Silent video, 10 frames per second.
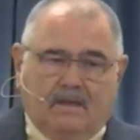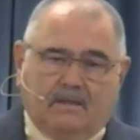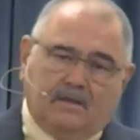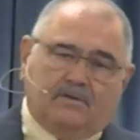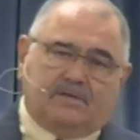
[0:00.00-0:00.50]

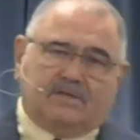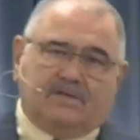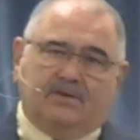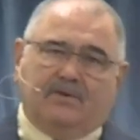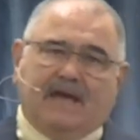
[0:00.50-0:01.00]
And those
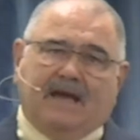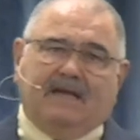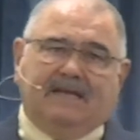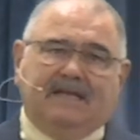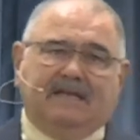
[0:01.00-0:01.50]
two
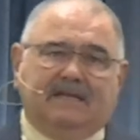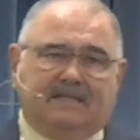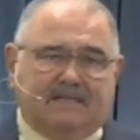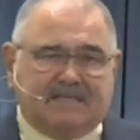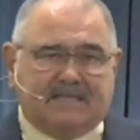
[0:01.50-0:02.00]

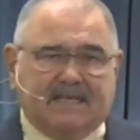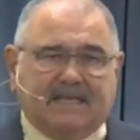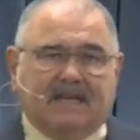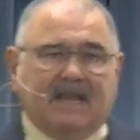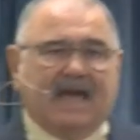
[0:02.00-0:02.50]
ideas
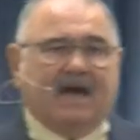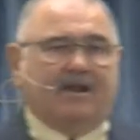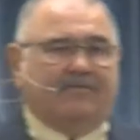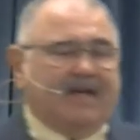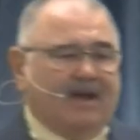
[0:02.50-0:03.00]
sing
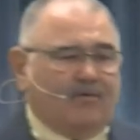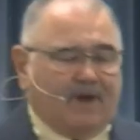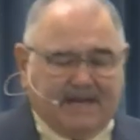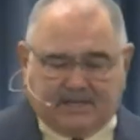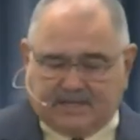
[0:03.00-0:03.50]
aloud of thy
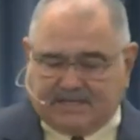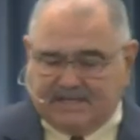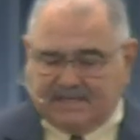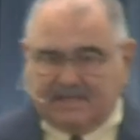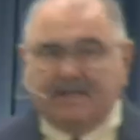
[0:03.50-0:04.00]

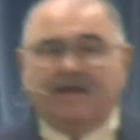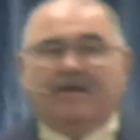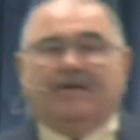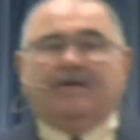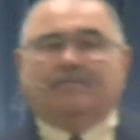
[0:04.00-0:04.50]
righteousness.
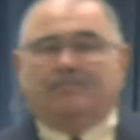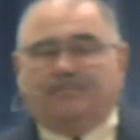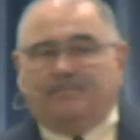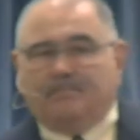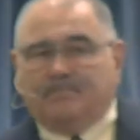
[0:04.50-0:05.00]

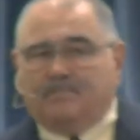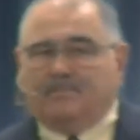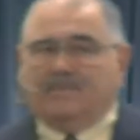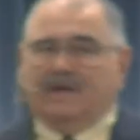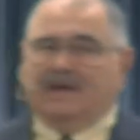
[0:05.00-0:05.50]

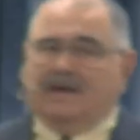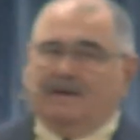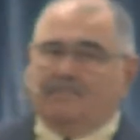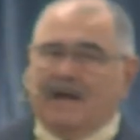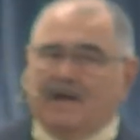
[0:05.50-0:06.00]

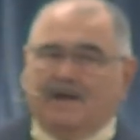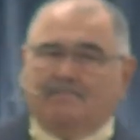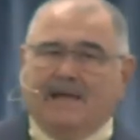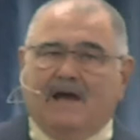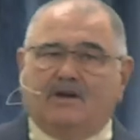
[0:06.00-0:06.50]
Uh, my
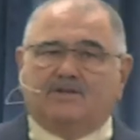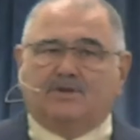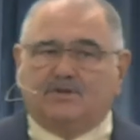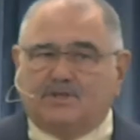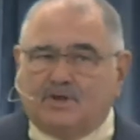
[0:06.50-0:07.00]
mouth
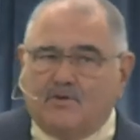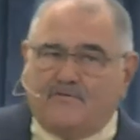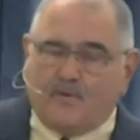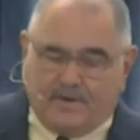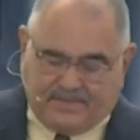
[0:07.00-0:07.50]
shall show
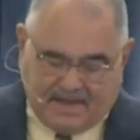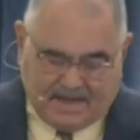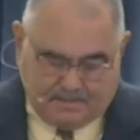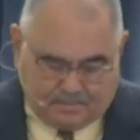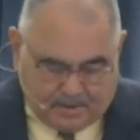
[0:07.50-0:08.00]
forth
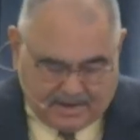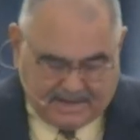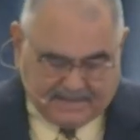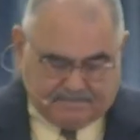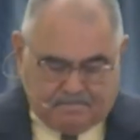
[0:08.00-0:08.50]
thy
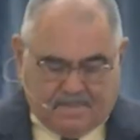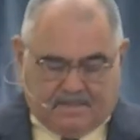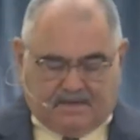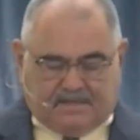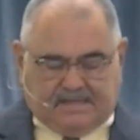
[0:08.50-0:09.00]
praise,
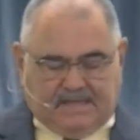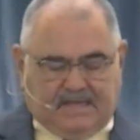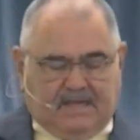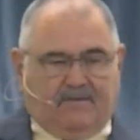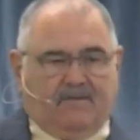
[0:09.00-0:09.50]
the
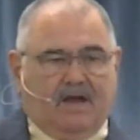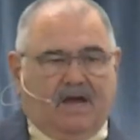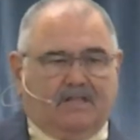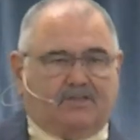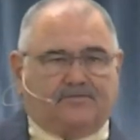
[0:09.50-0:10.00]
singing of
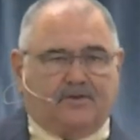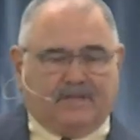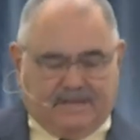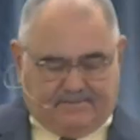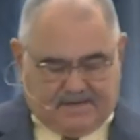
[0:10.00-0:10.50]
God's
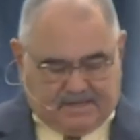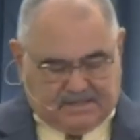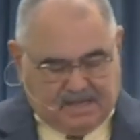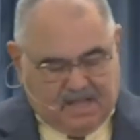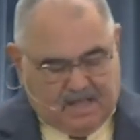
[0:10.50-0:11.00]
forgiveness,